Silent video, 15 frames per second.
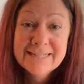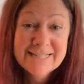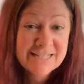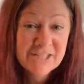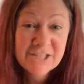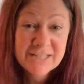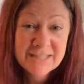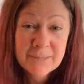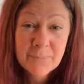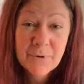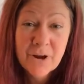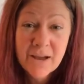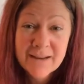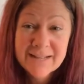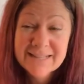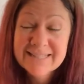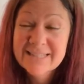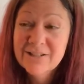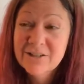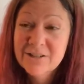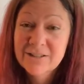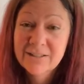ditching the products
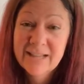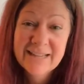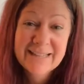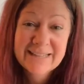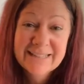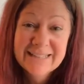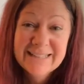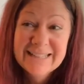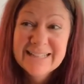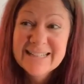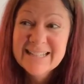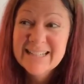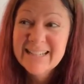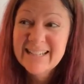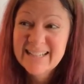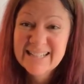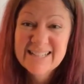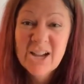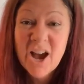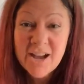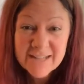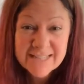that are like
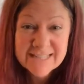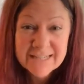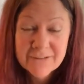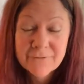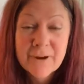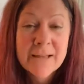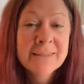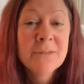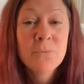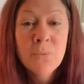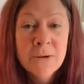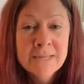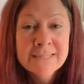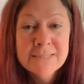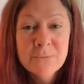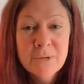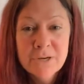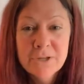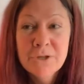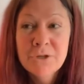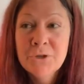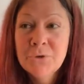toxic, right? The ones where
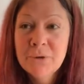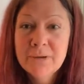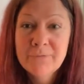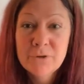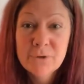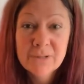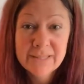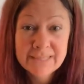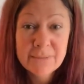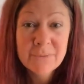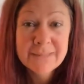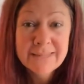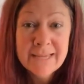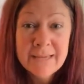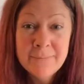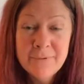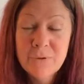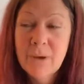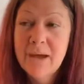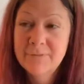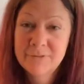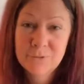if you clean with them, you
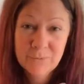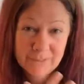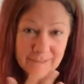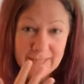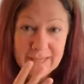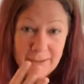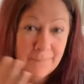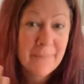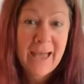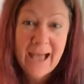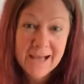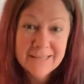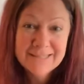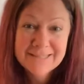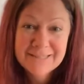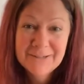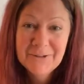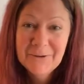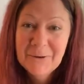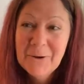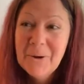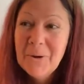have to wear like a mask
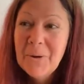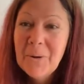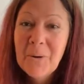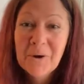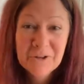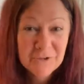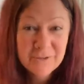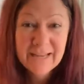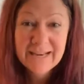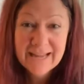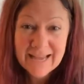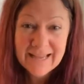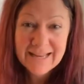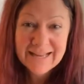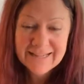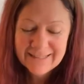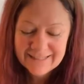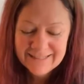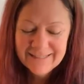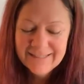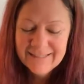or you get a headache.